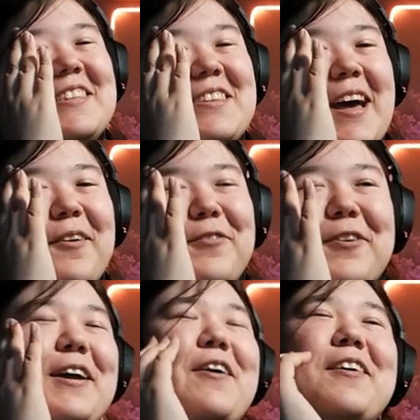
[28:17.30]
that. A
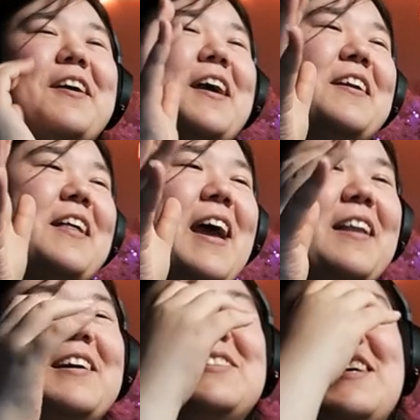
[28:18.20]
full character
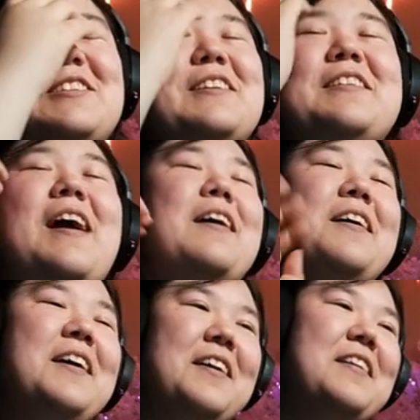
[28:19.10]
analyzation, not
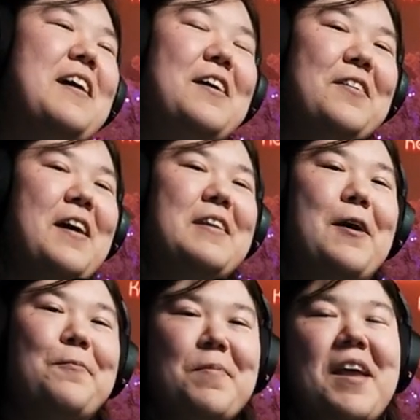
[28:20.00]
here, not now.